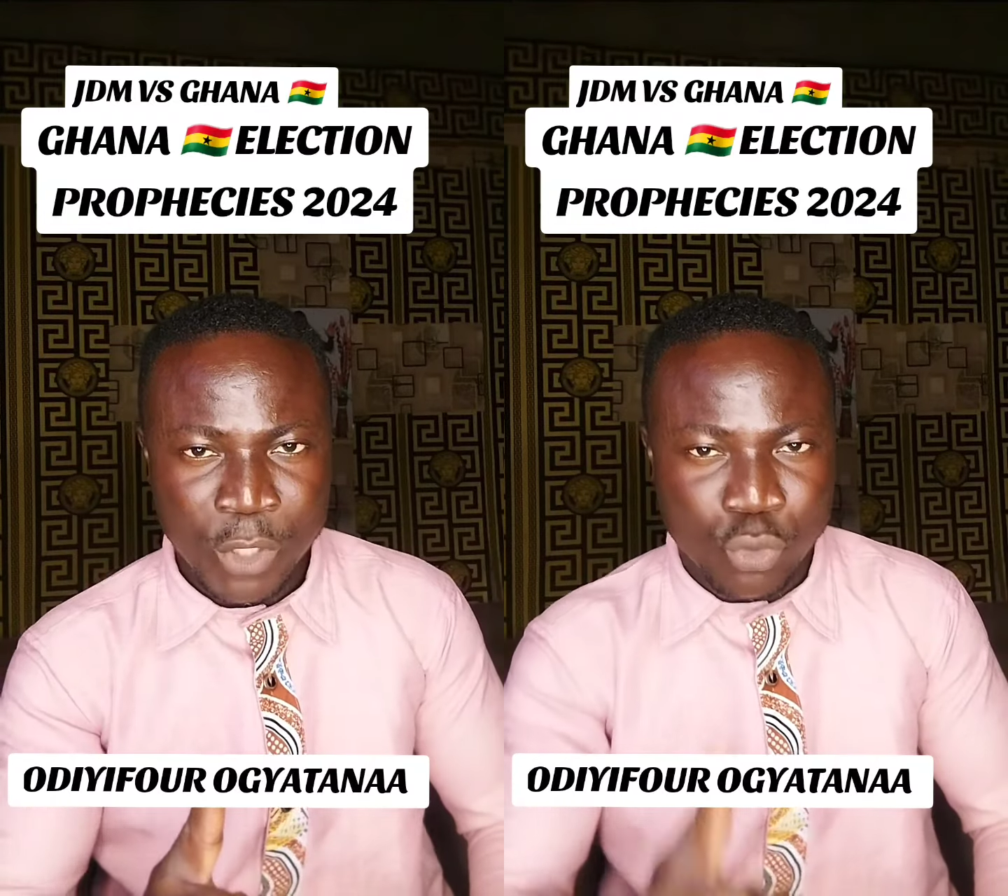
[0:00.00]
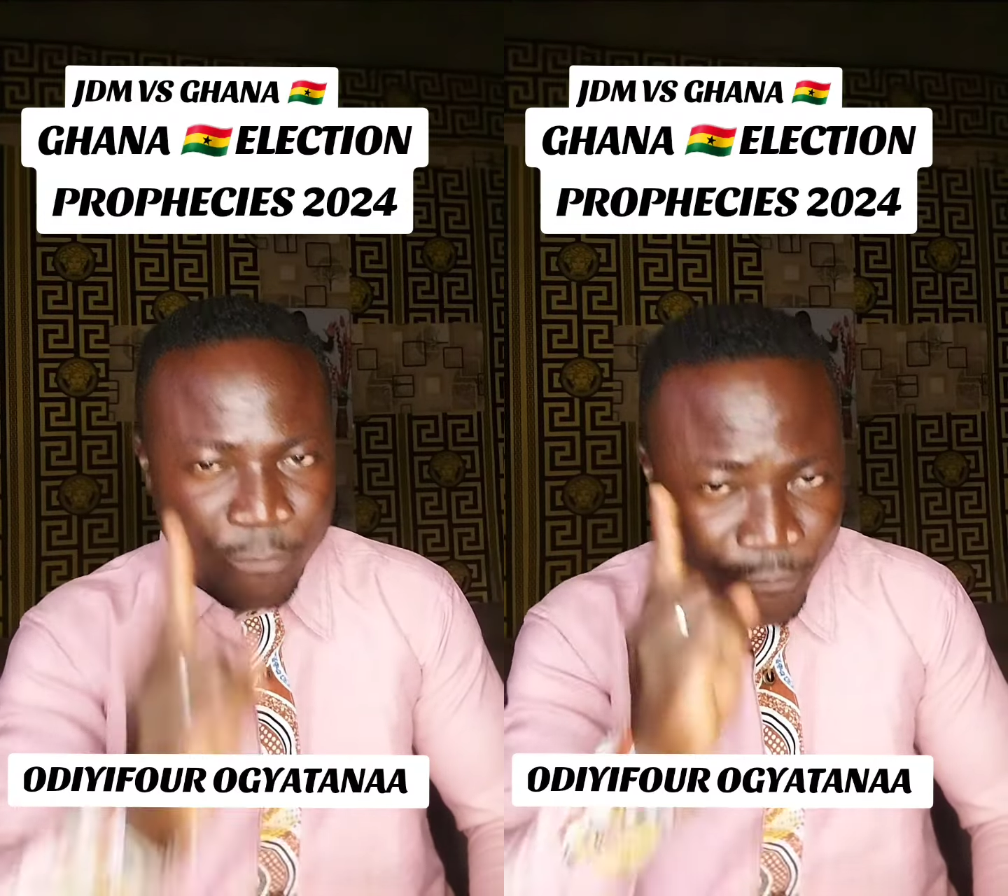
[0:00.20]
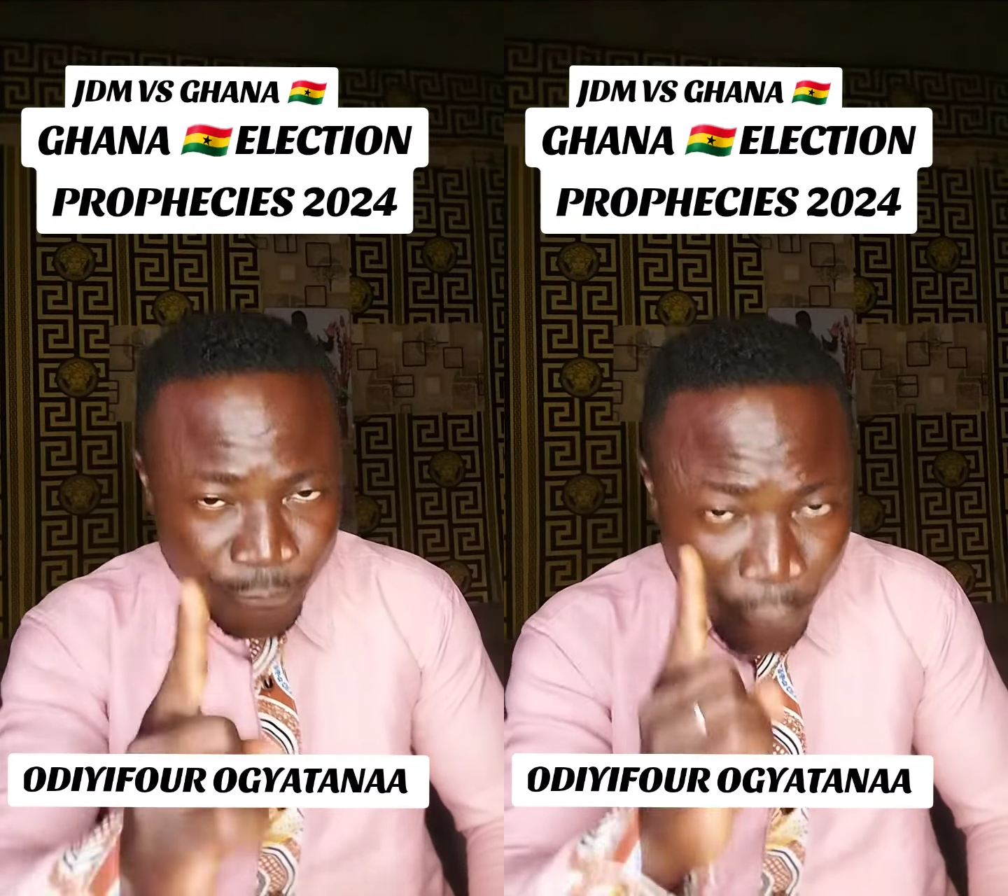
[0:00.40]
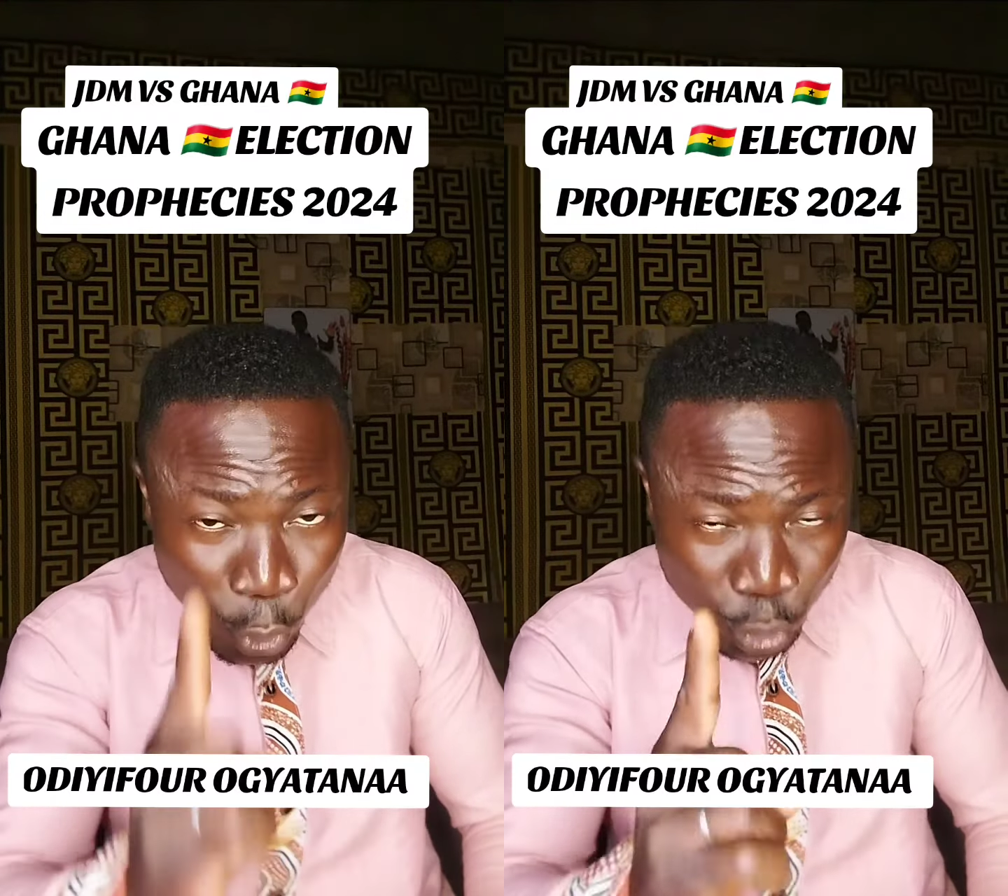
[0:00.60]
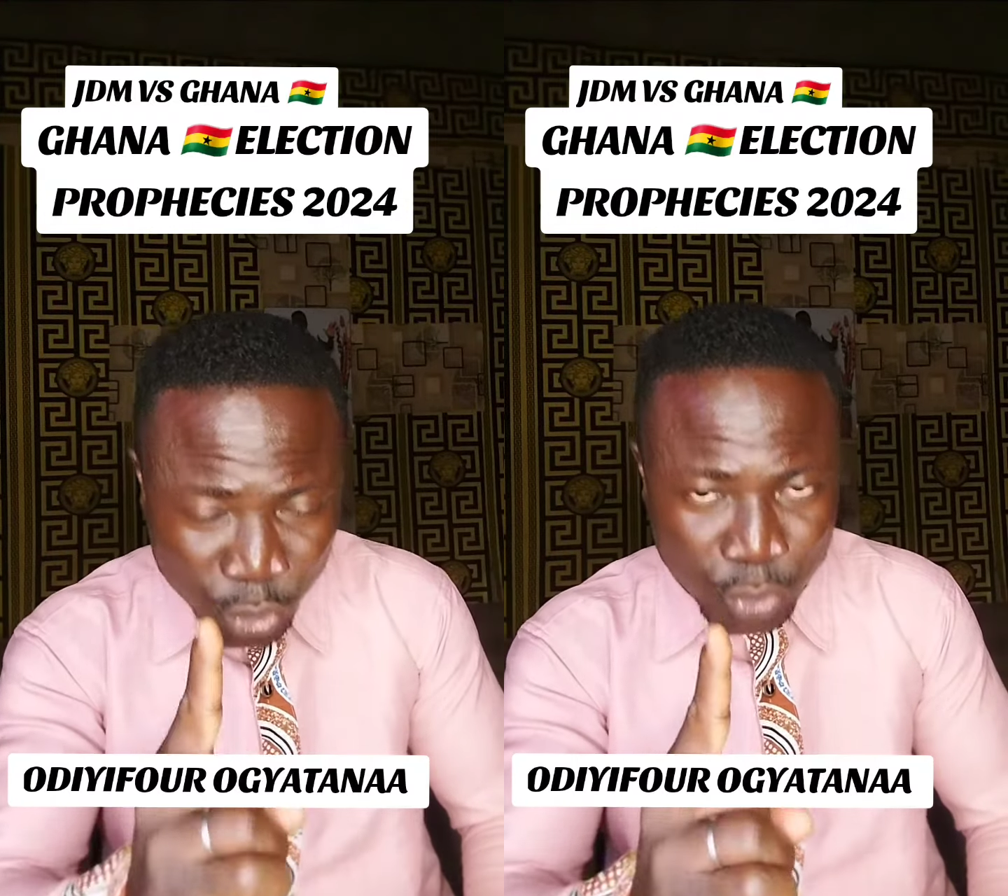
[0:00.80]
So
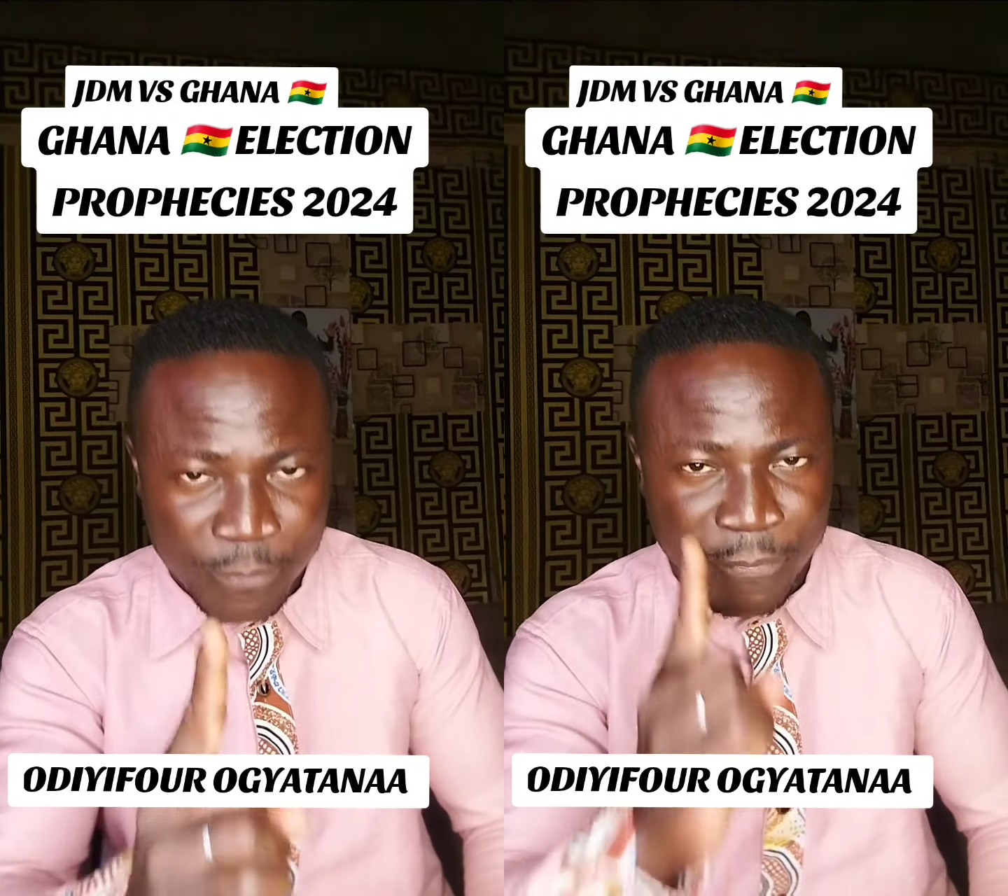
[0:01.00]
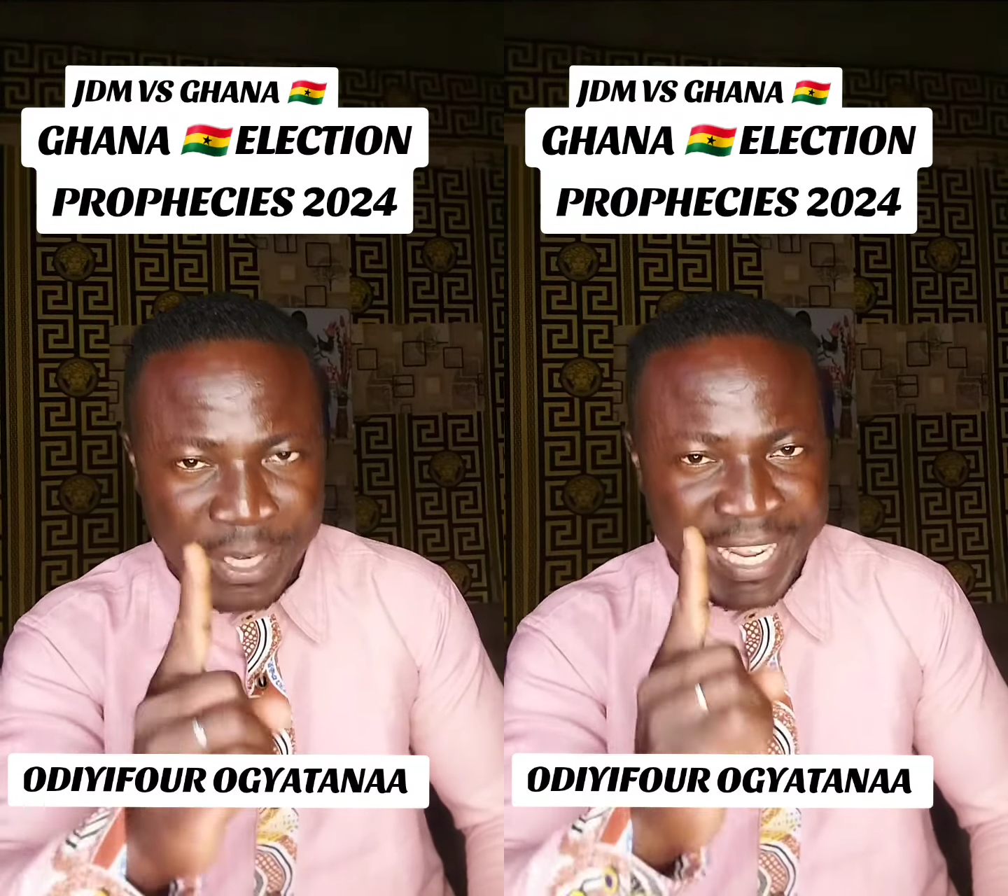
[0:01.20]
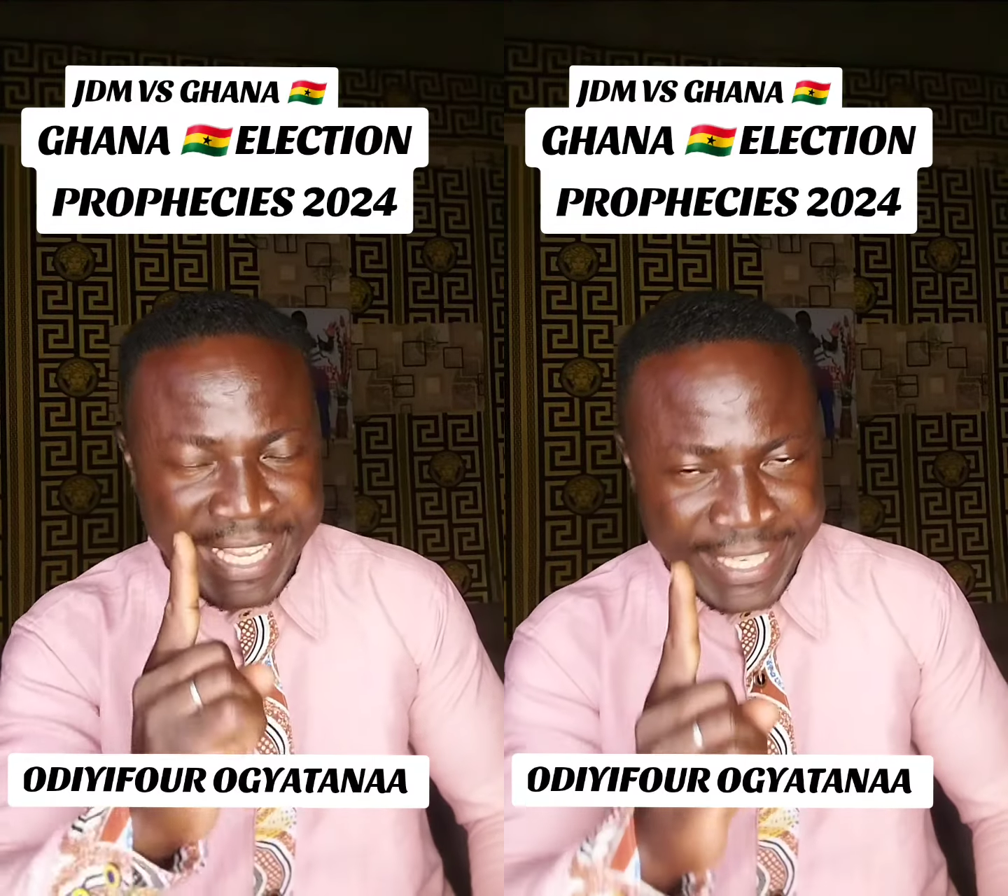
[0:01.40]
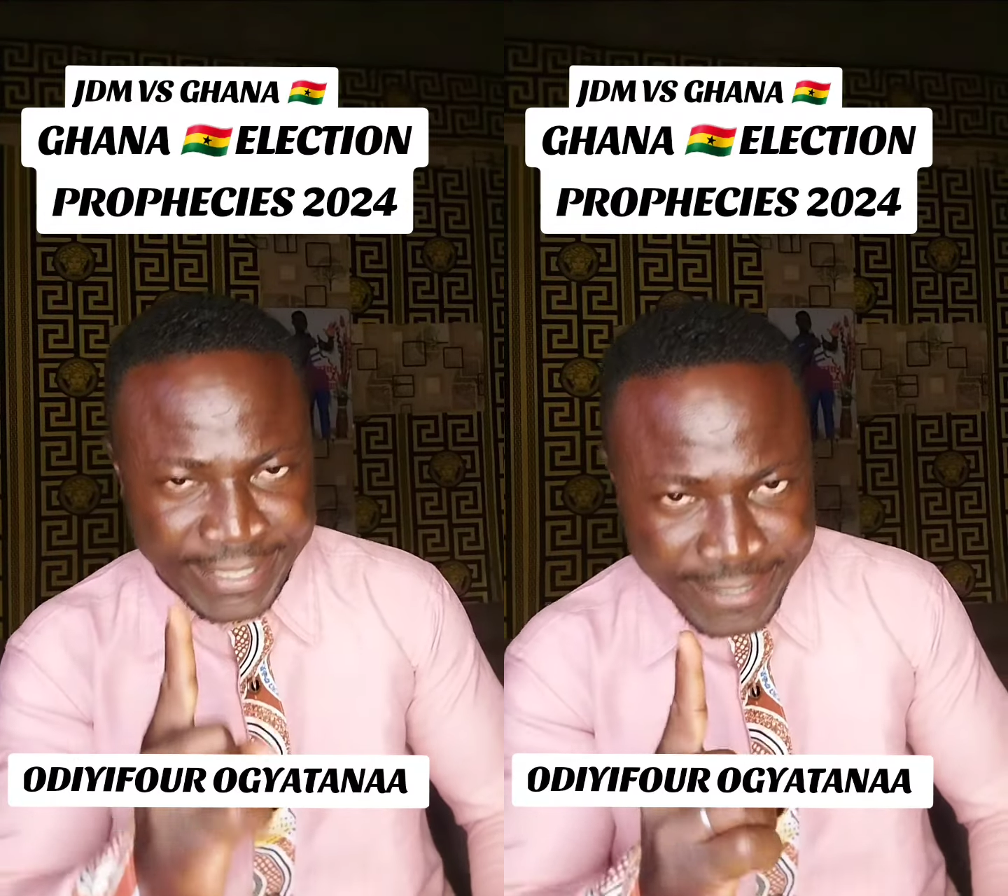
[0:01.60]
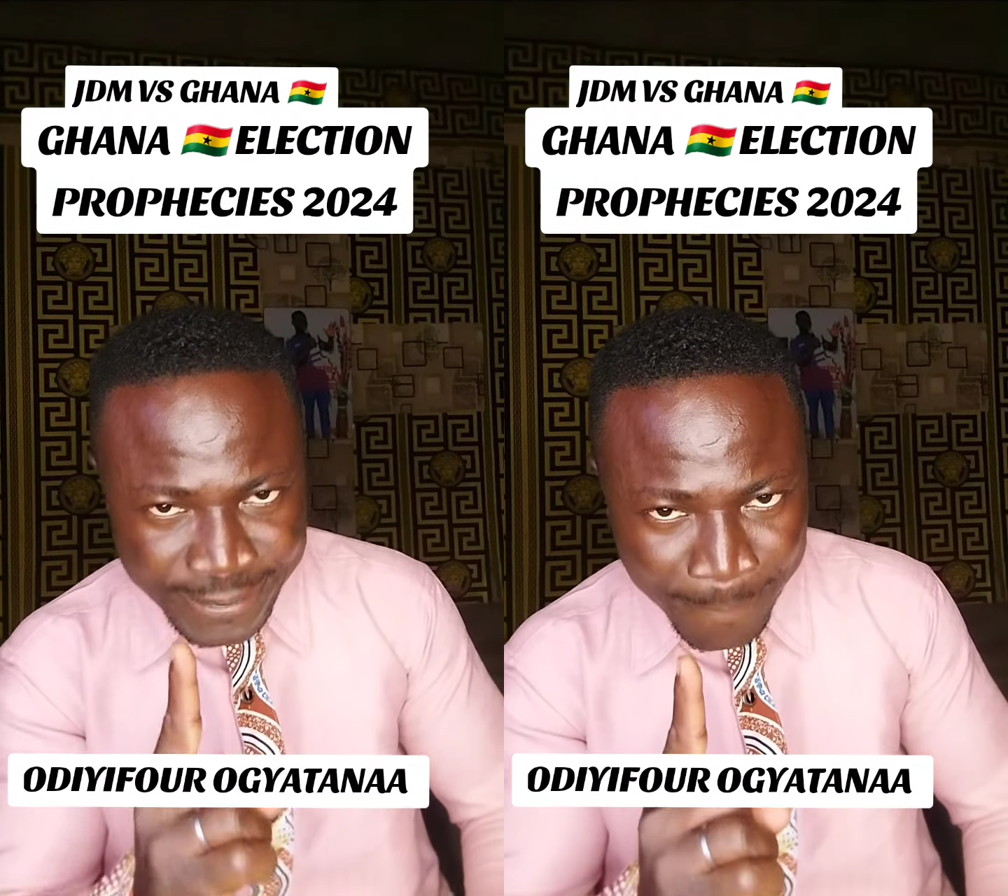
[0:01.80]
vote for the
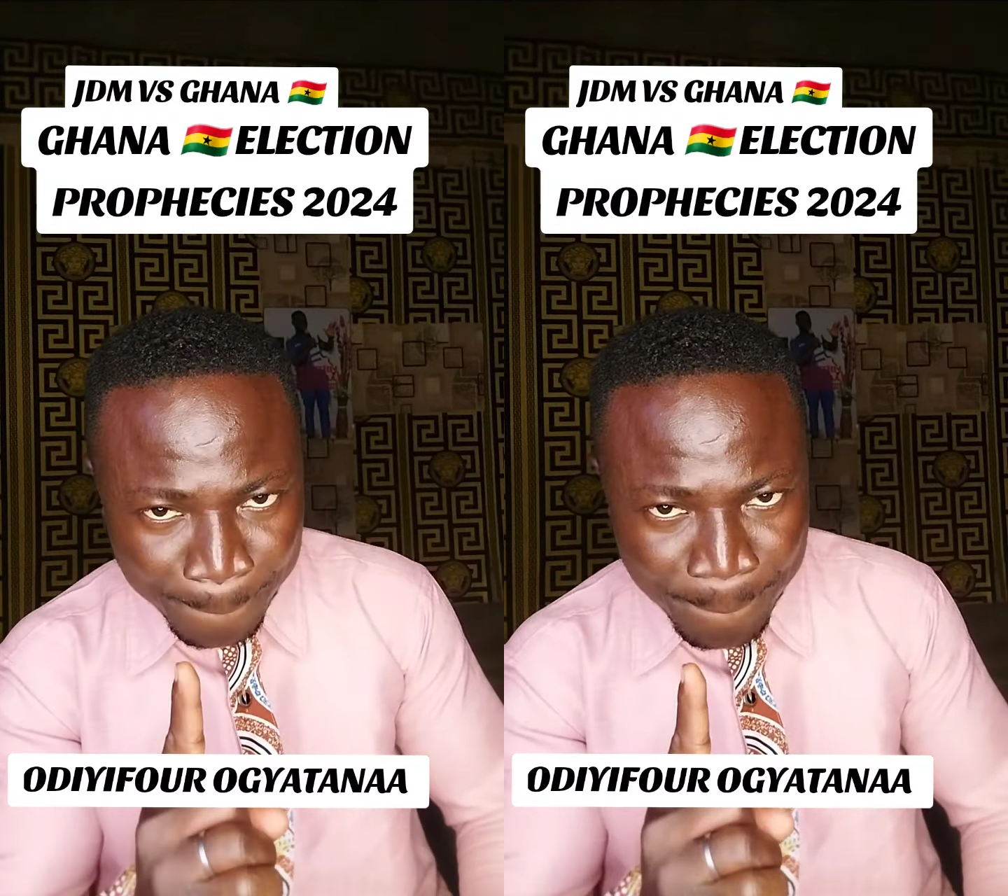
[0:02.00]
8.